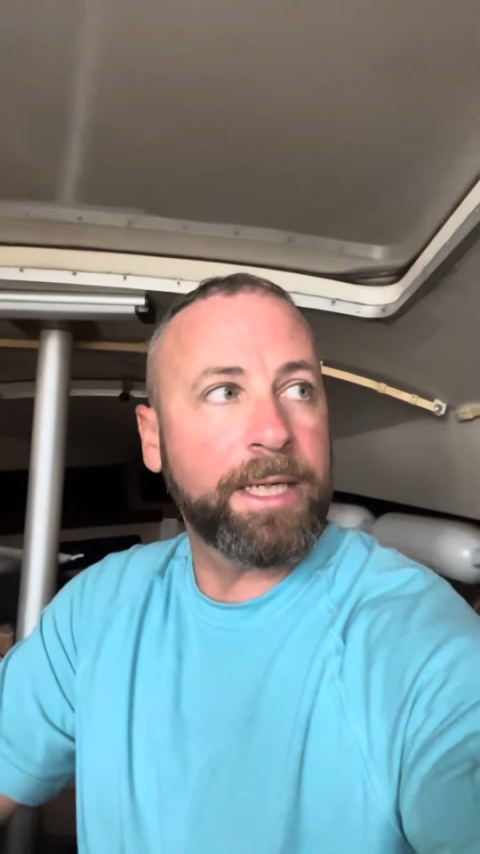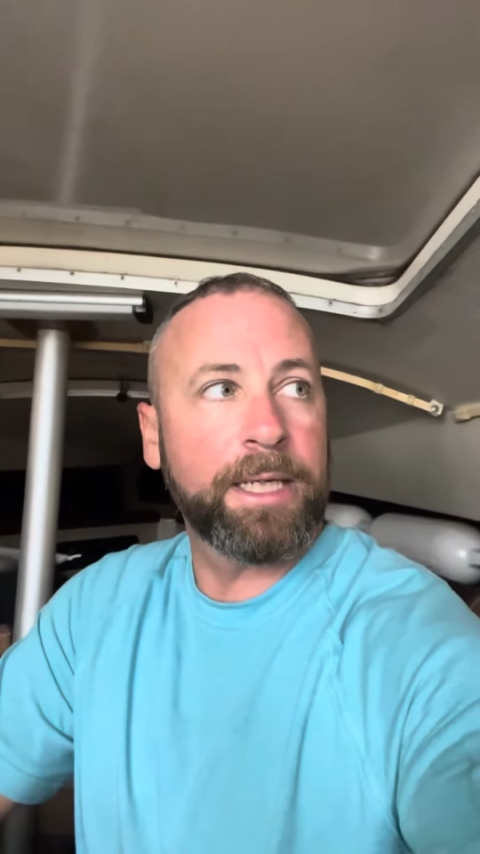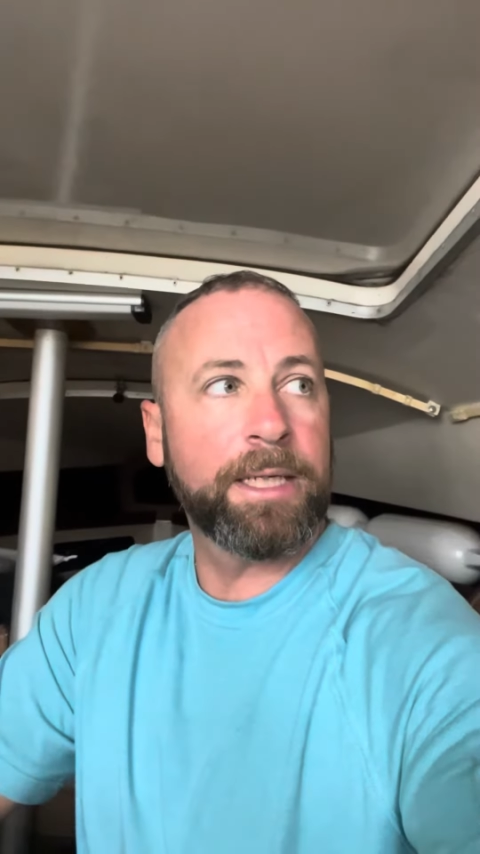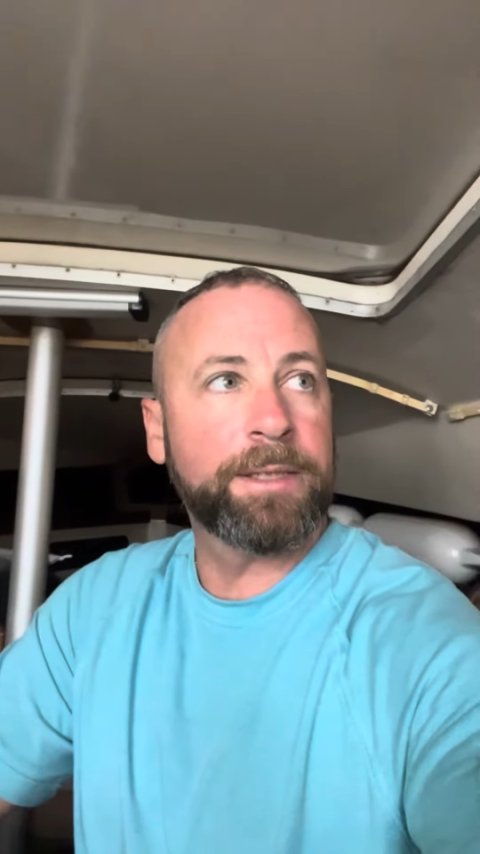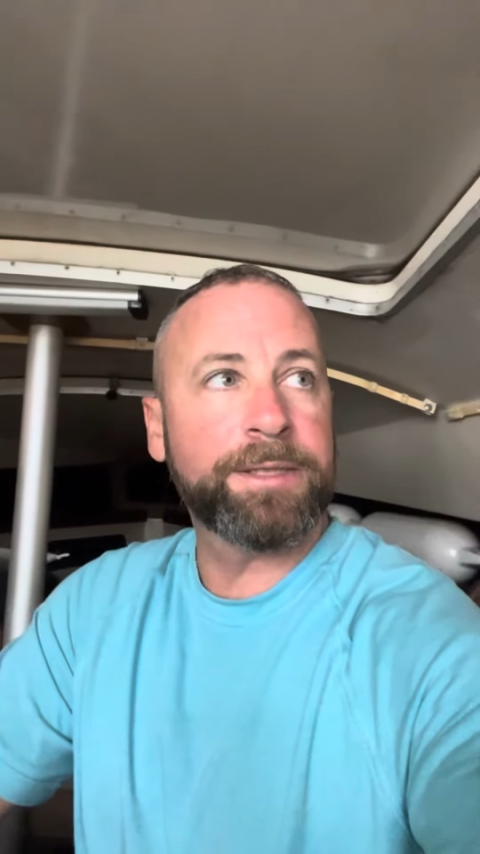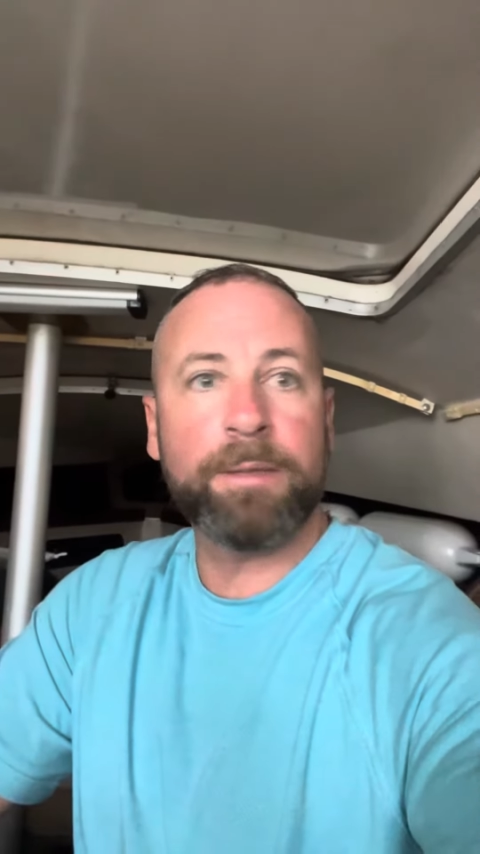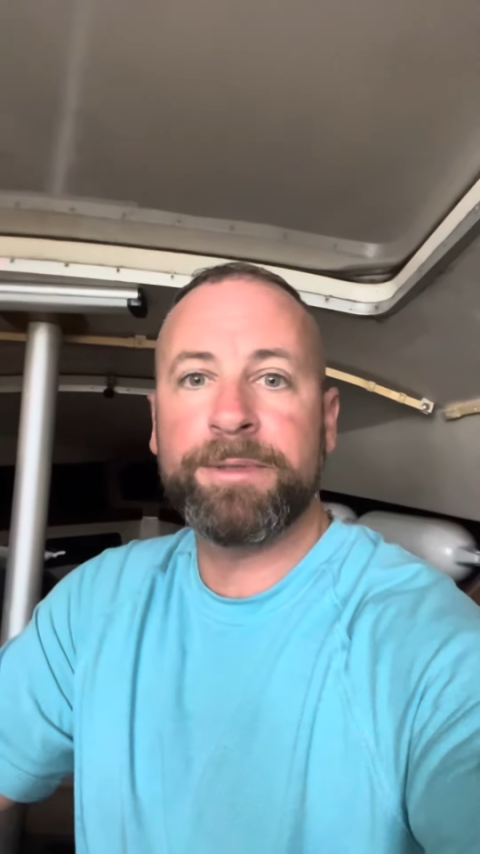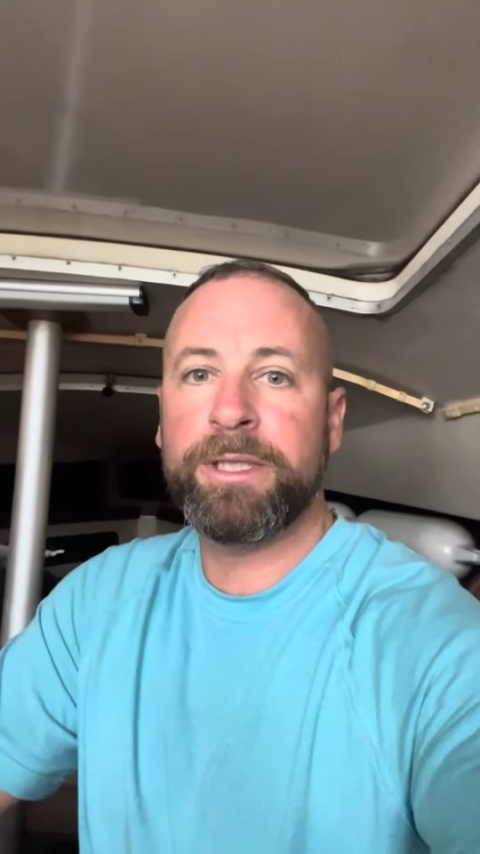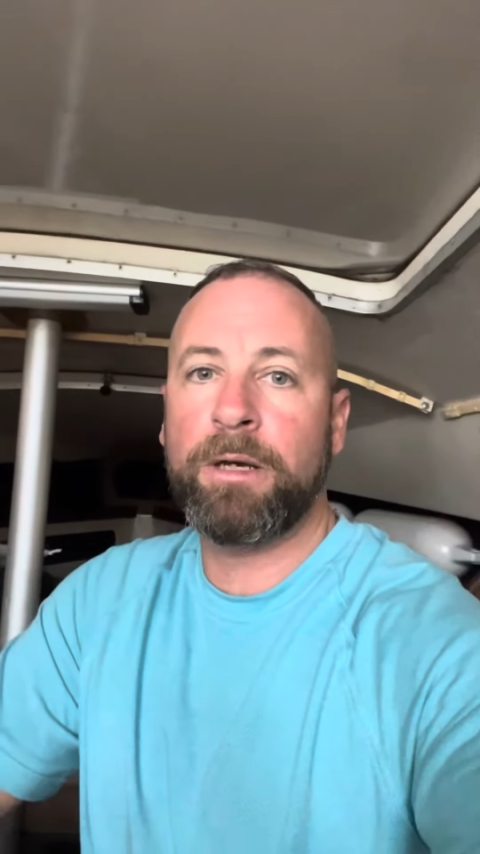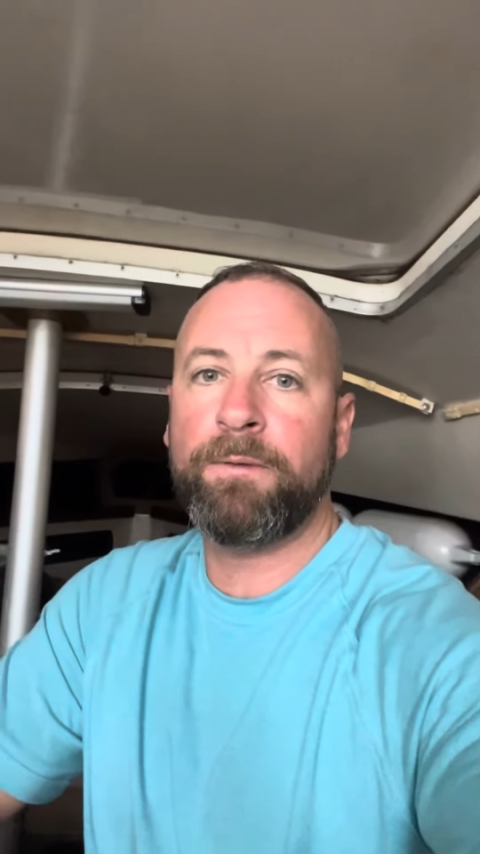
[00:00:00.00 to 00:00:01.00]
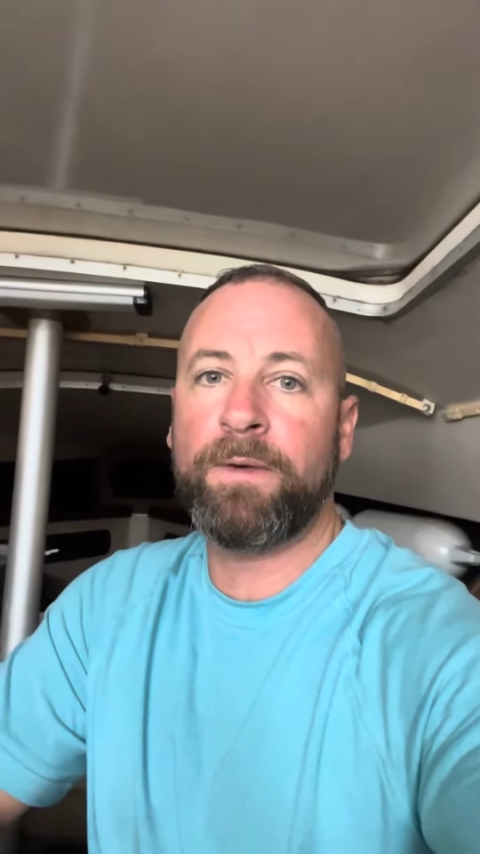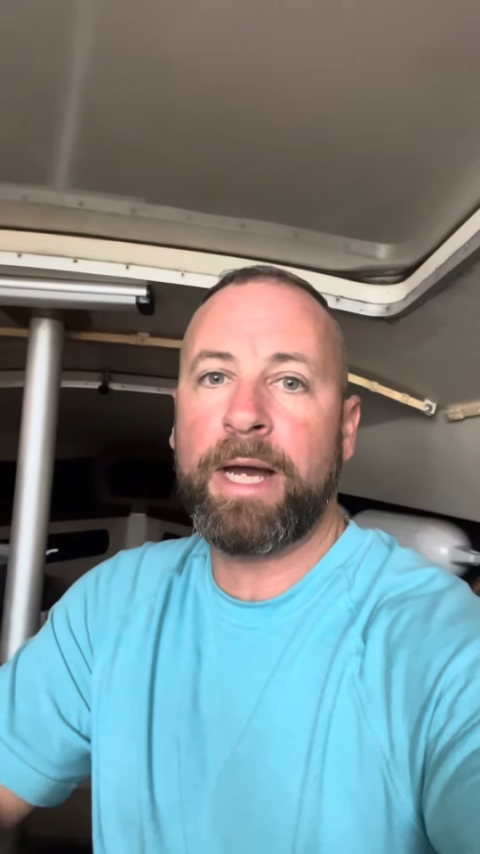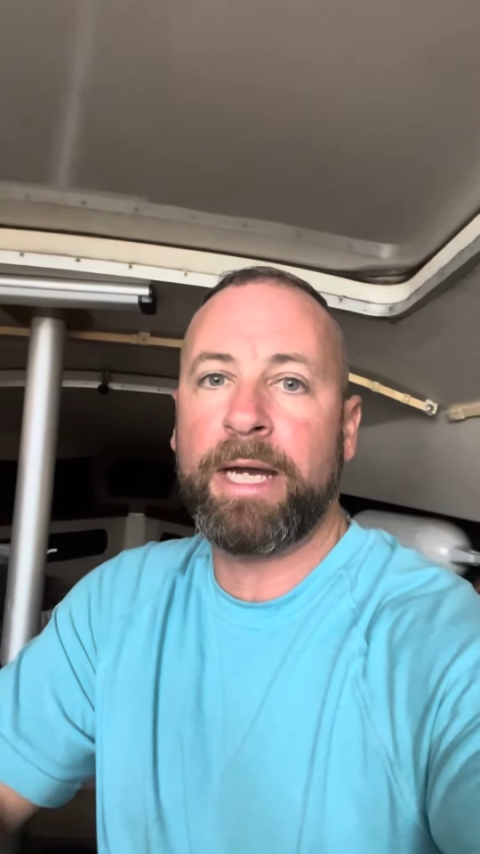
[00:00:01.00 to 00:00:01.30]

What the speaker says: and some stuff I